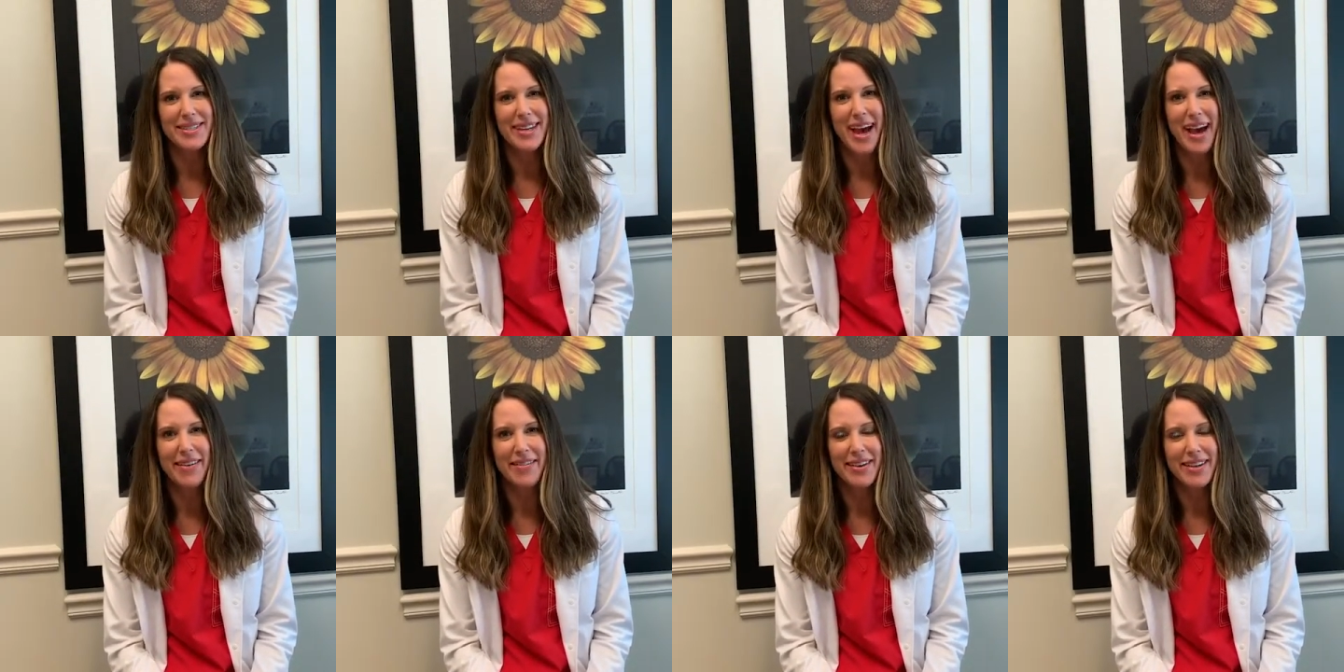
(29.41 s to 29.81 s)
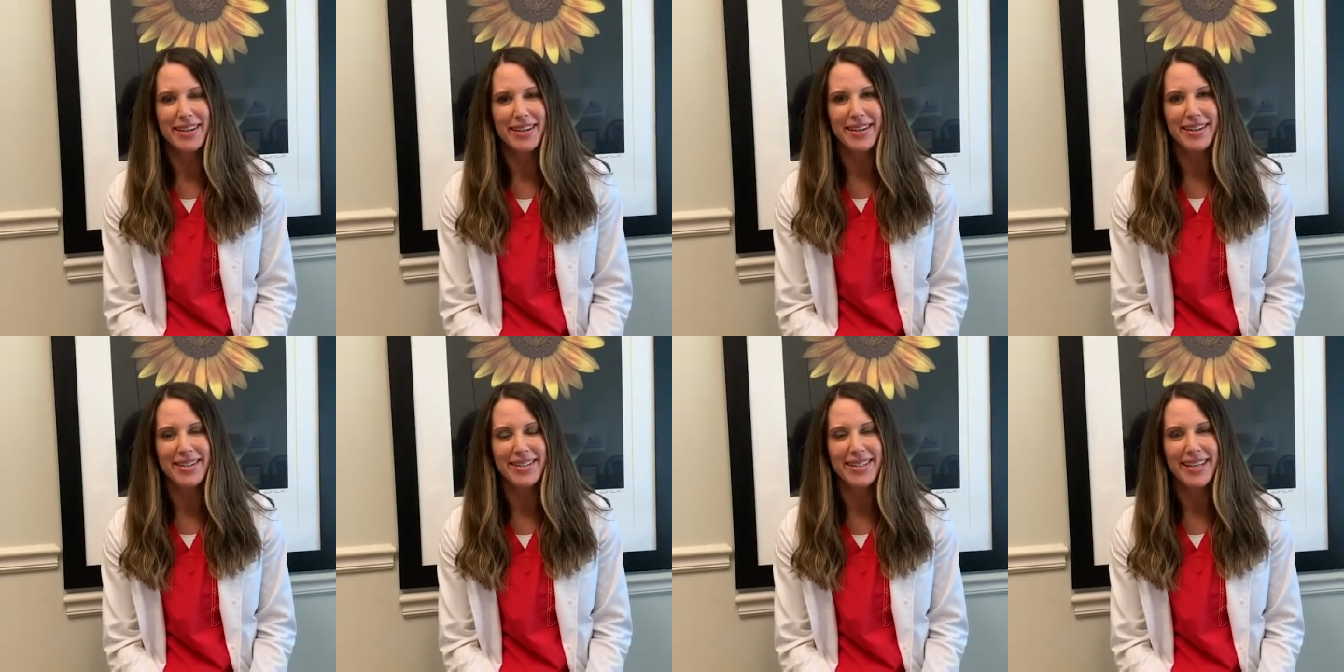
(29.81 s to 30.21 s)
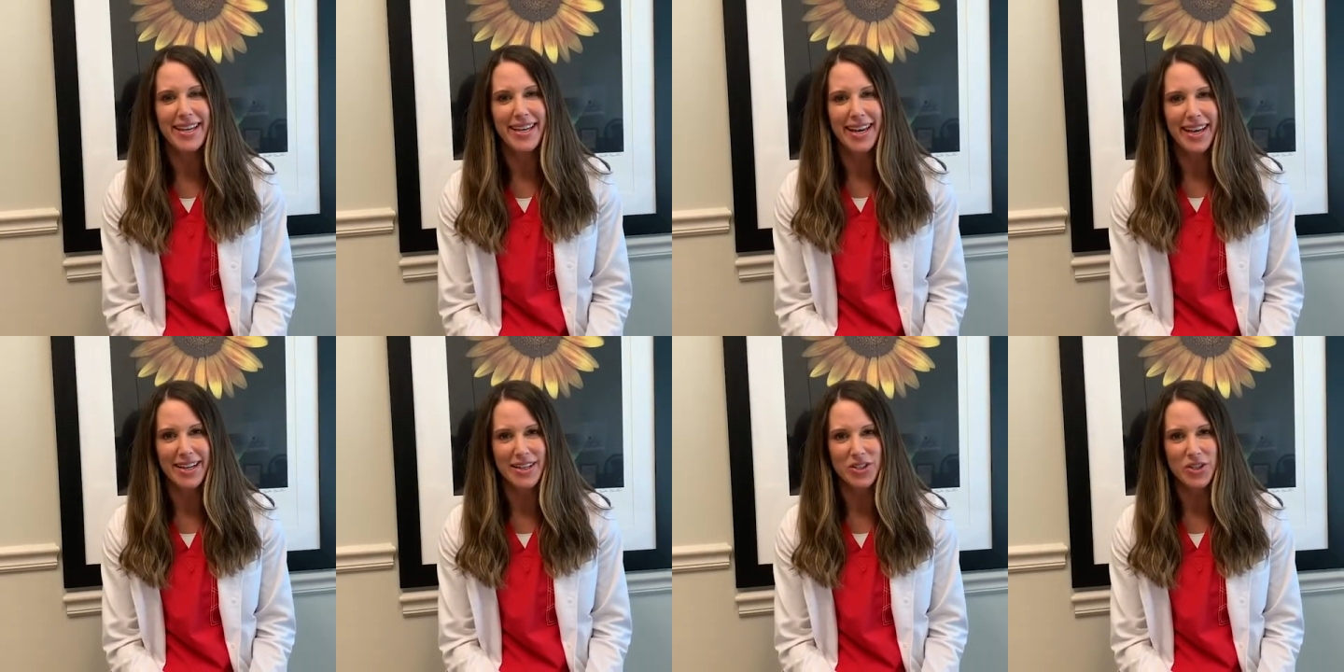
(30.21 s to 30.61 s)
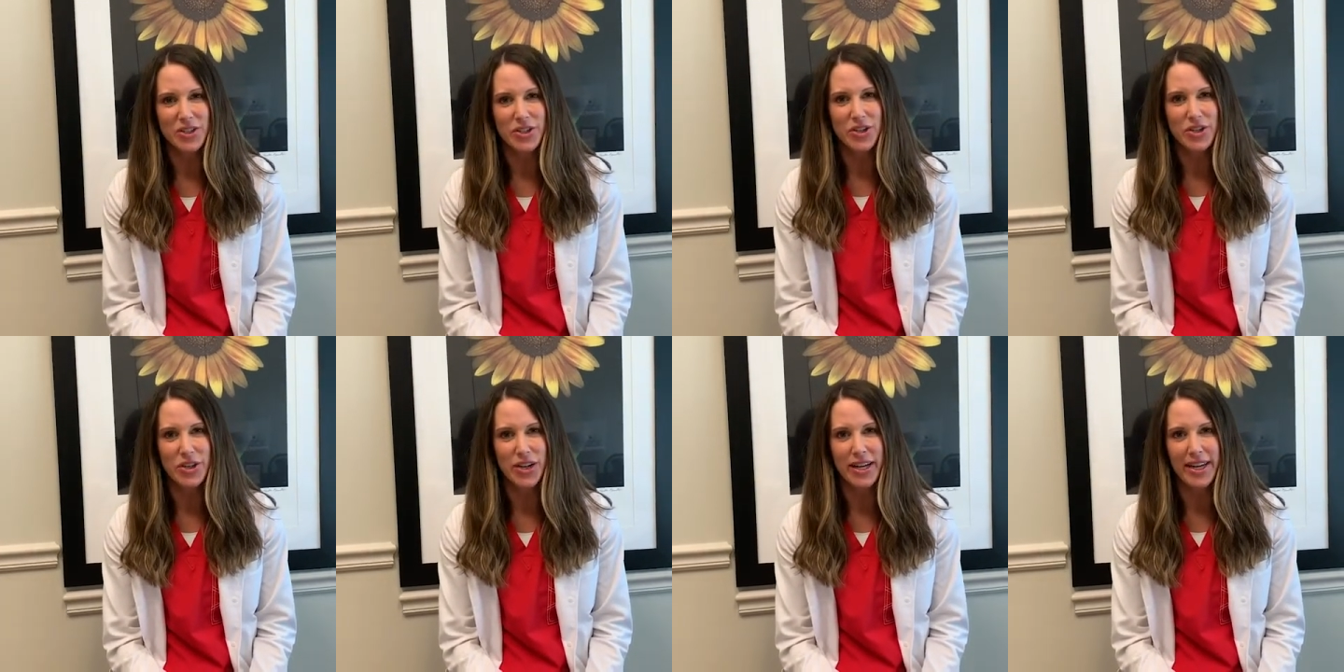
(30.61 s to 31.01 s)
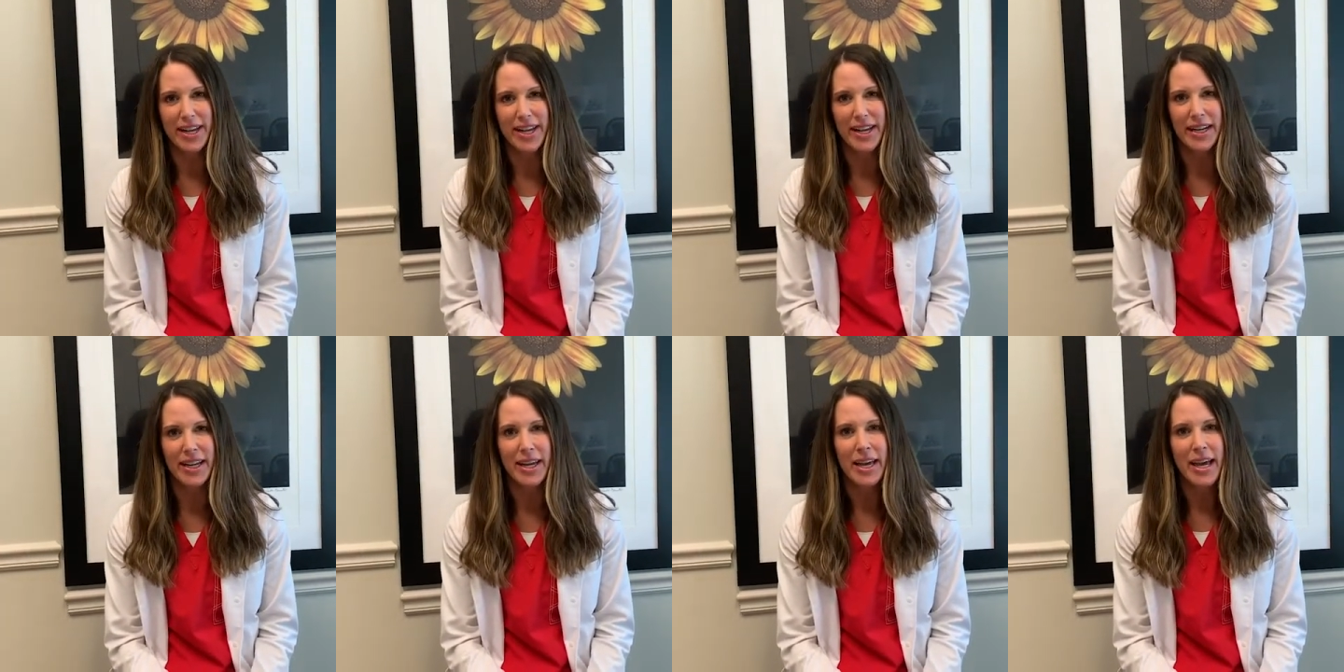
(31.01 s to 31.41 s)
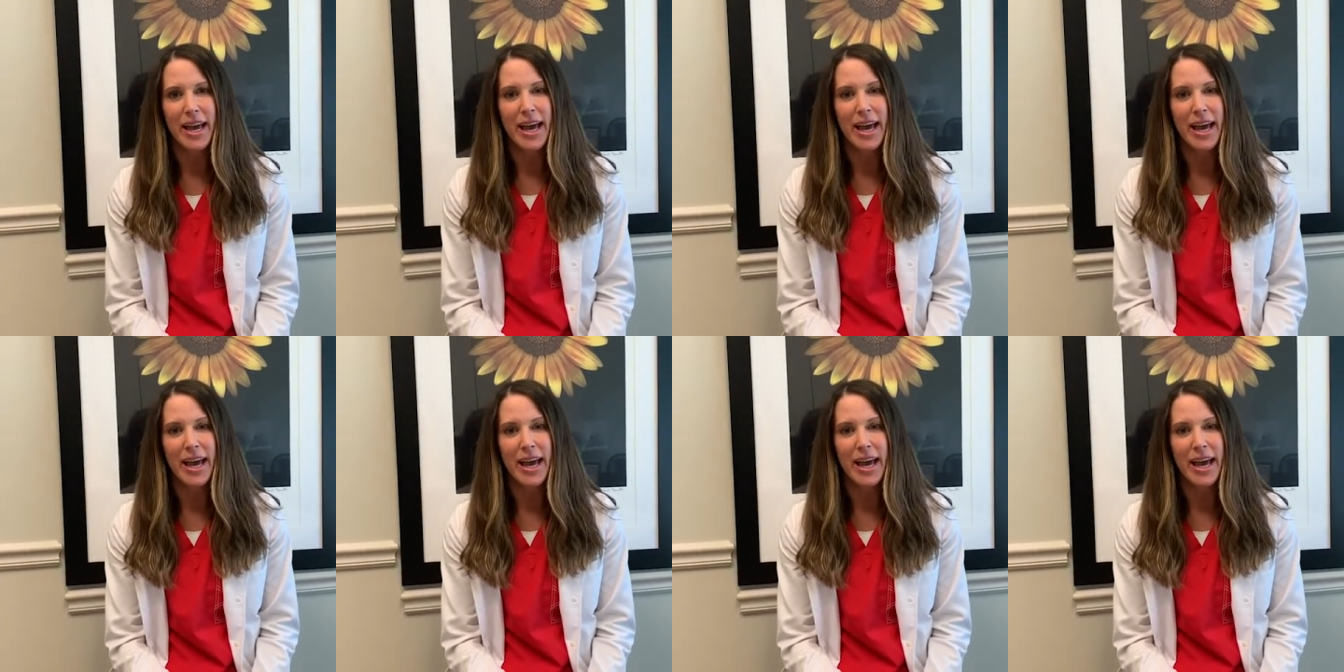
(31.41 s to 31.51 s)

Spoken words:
to having a skin cancer screening,